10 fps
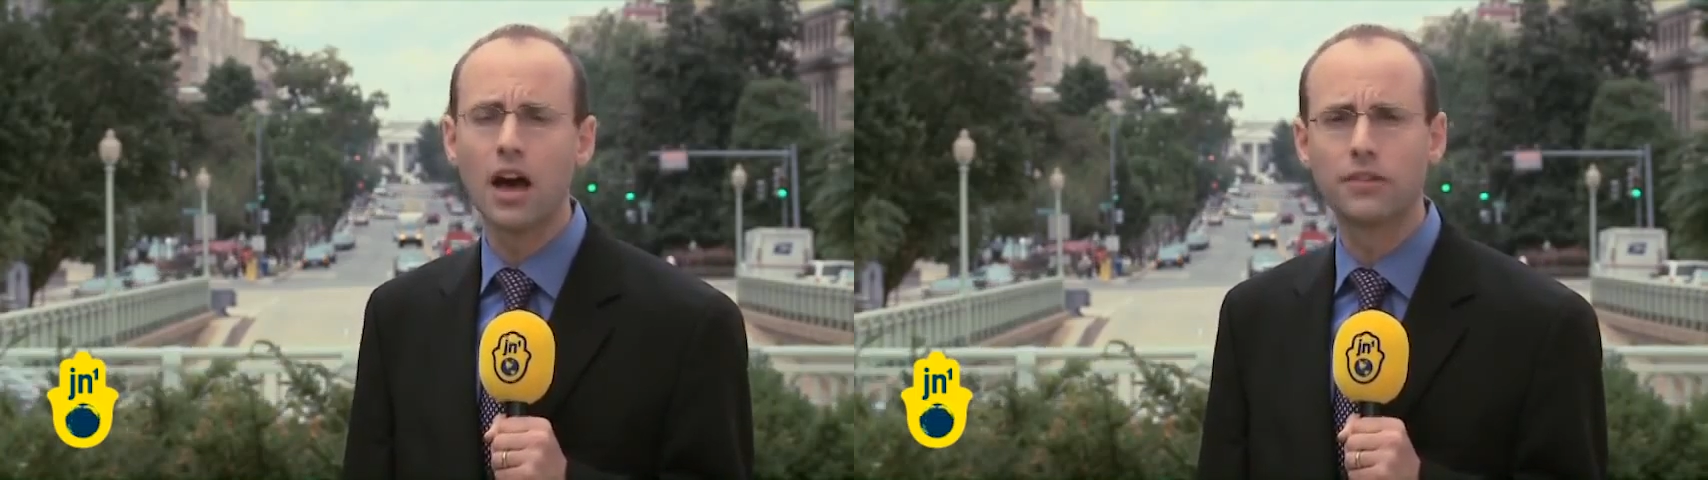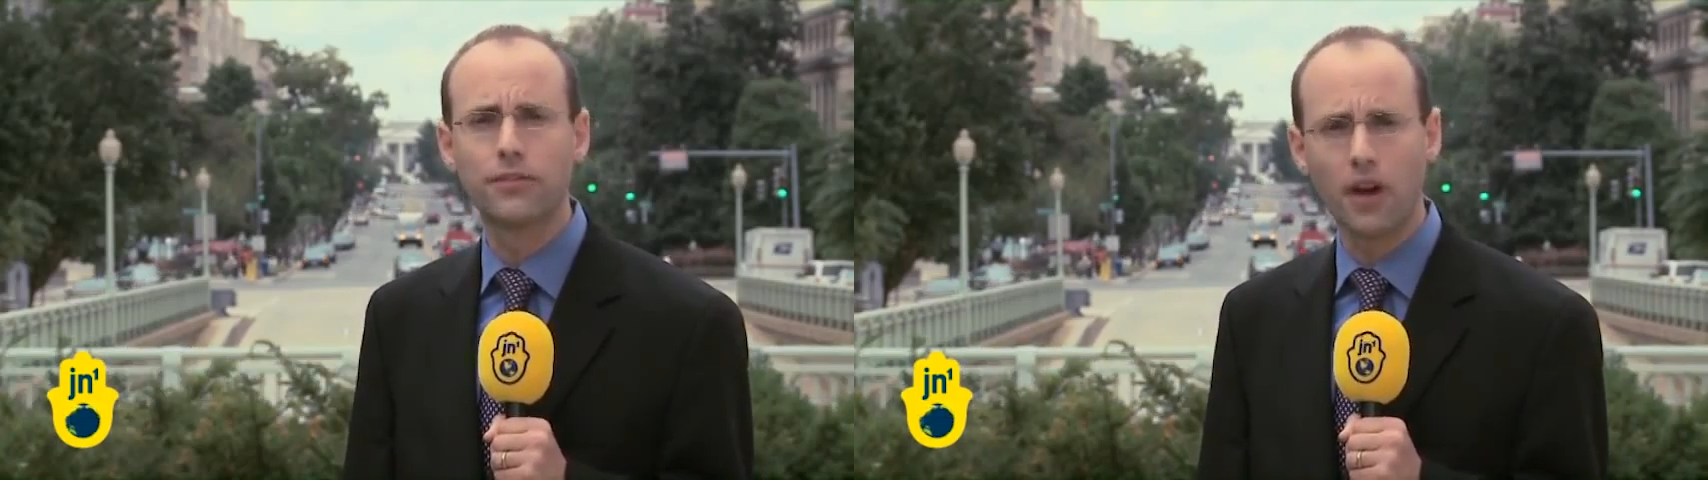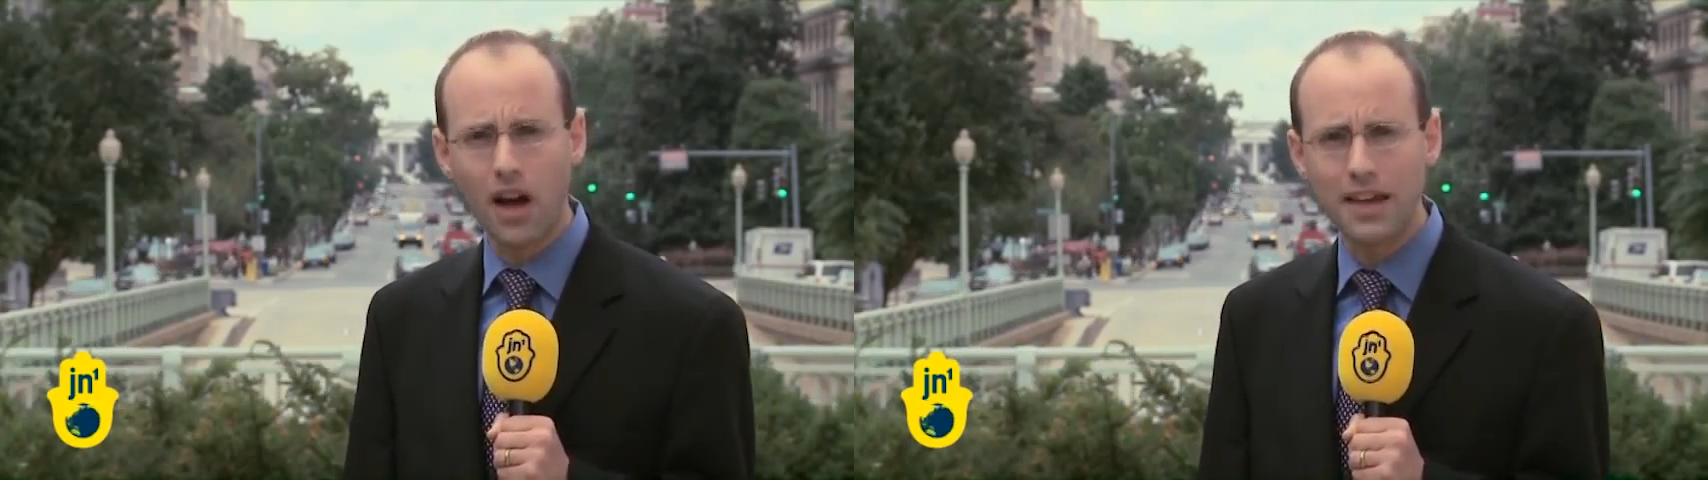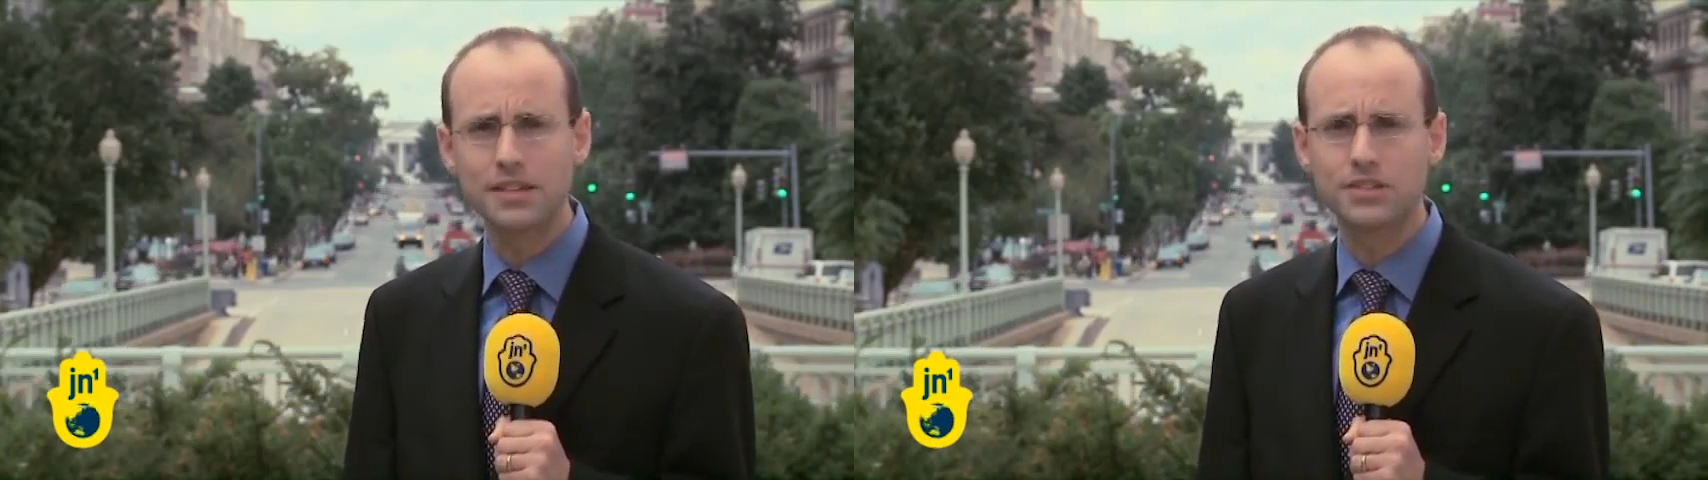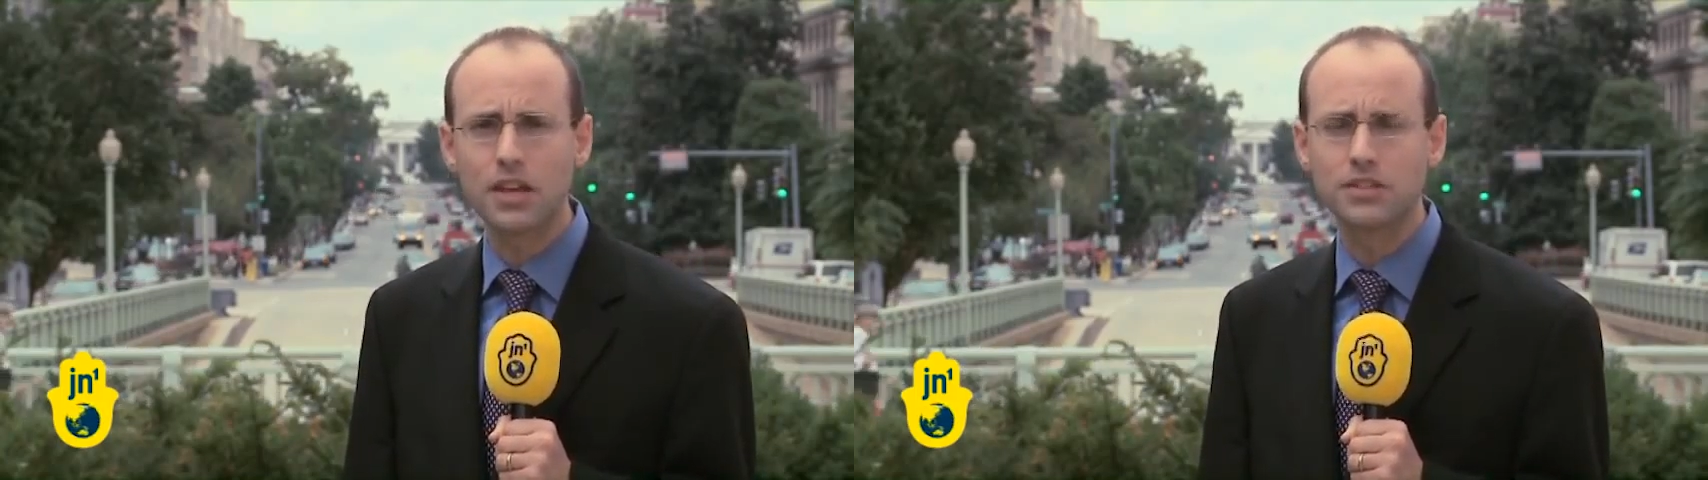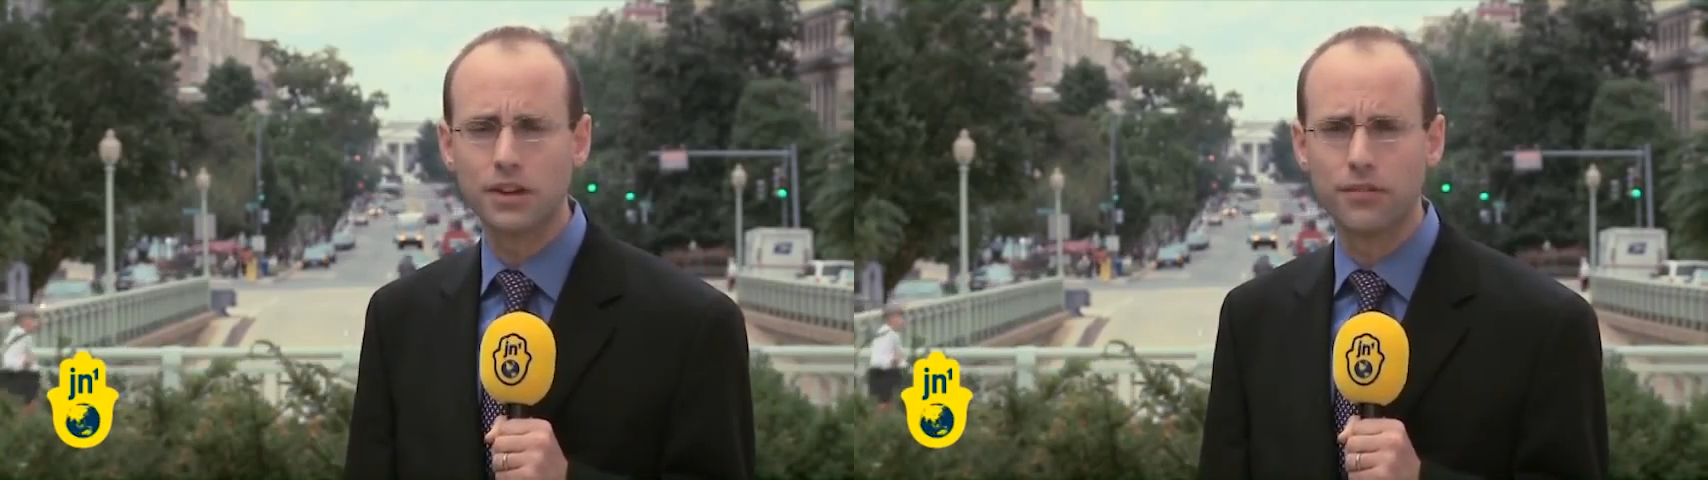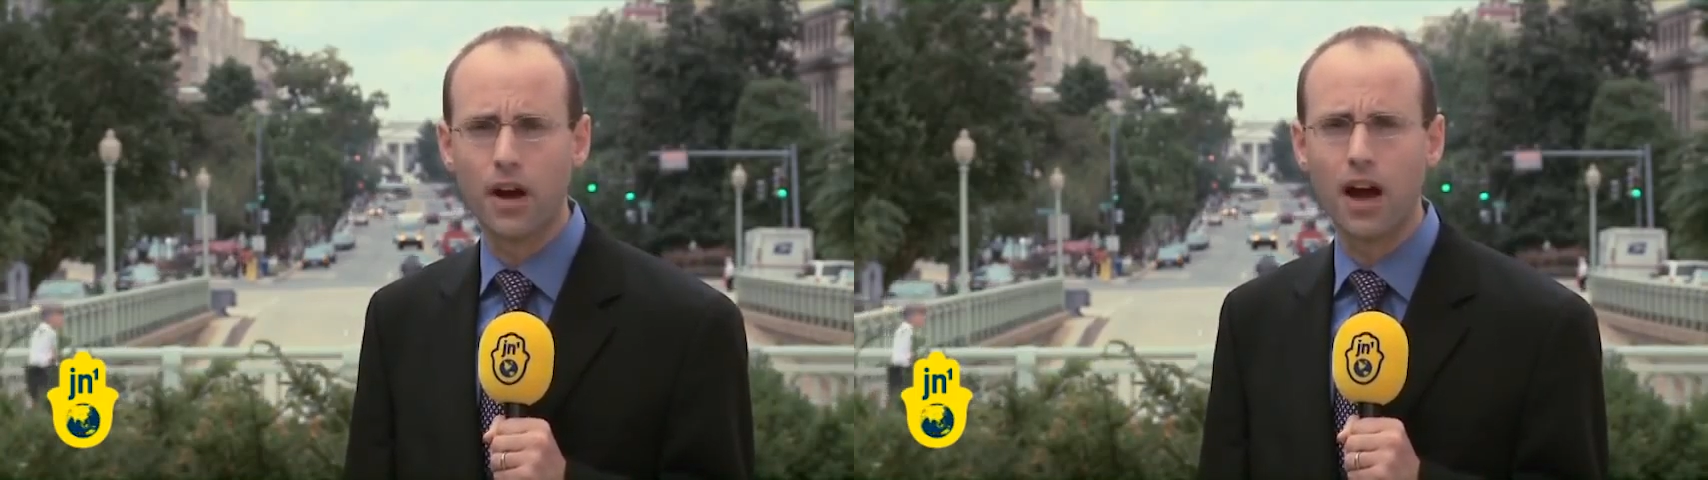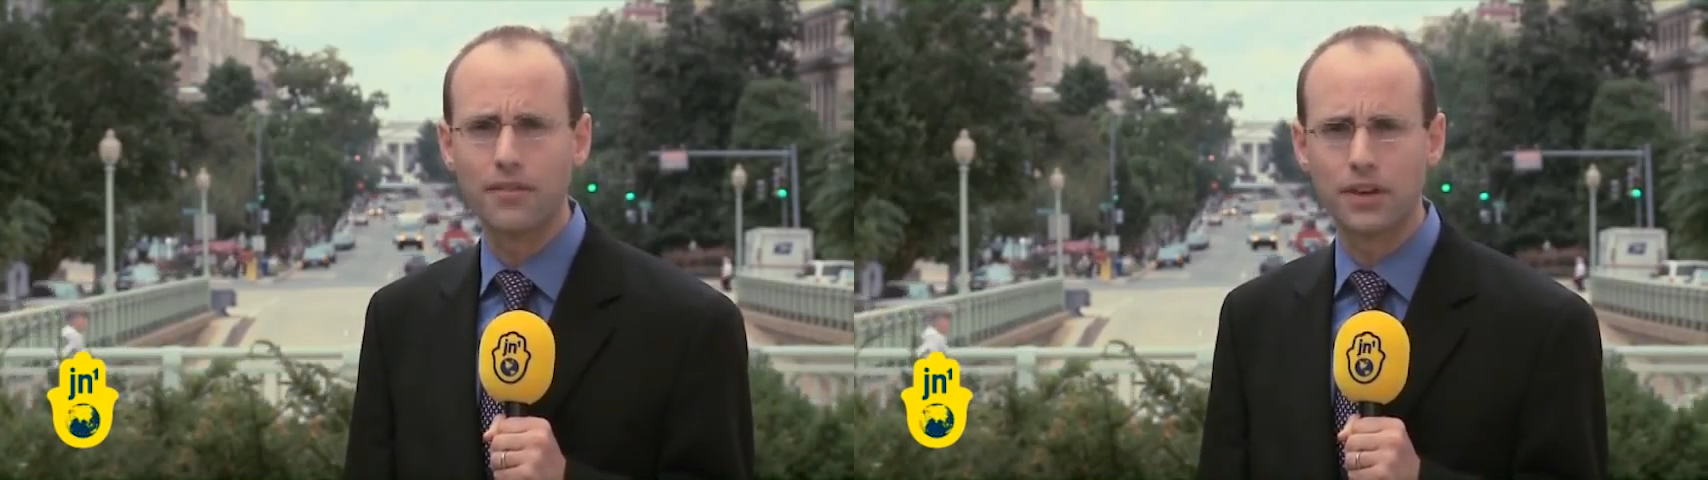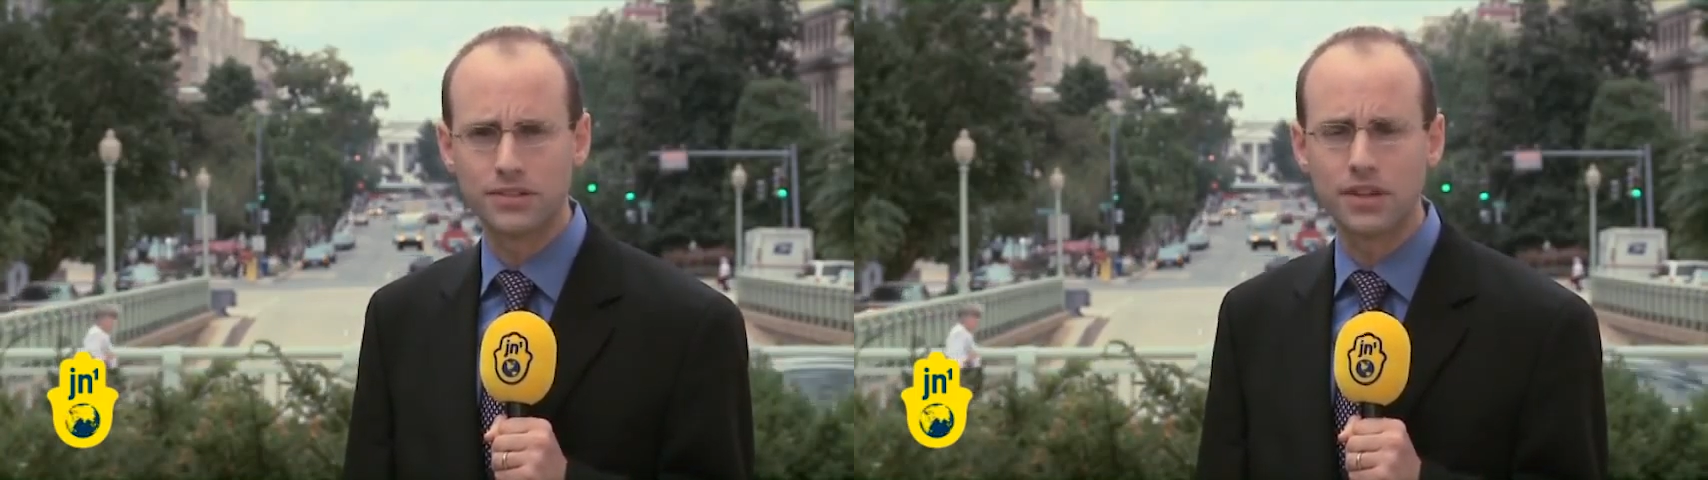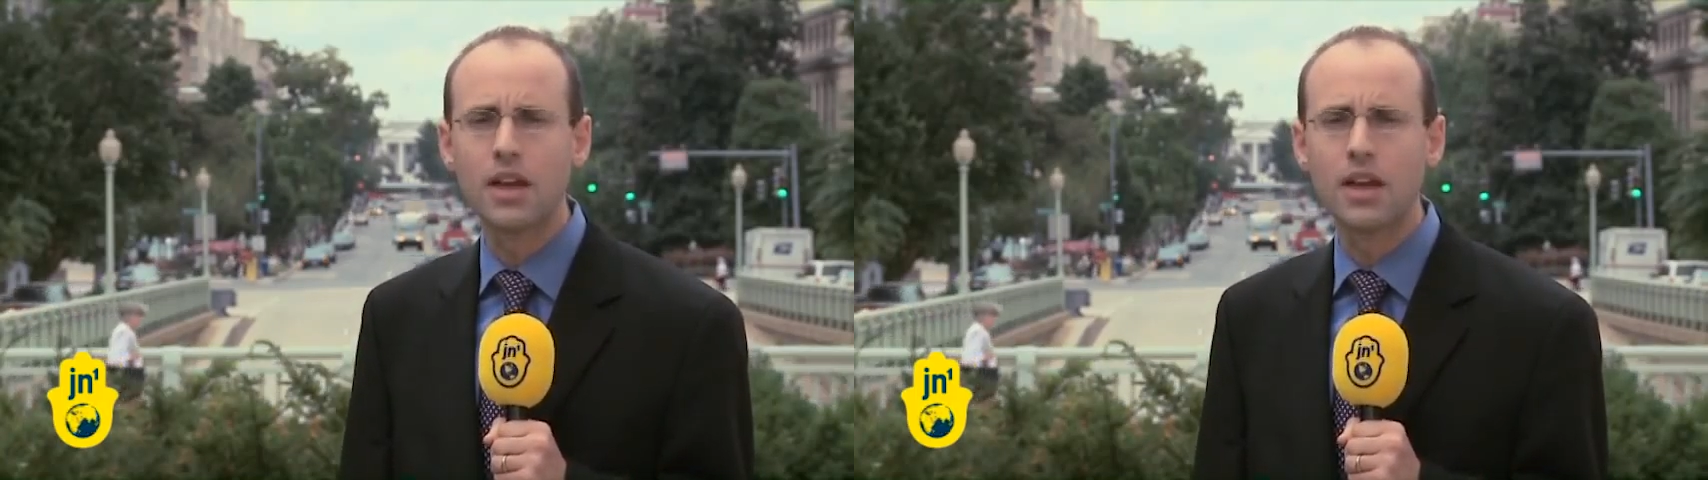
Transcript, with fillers: advise survivors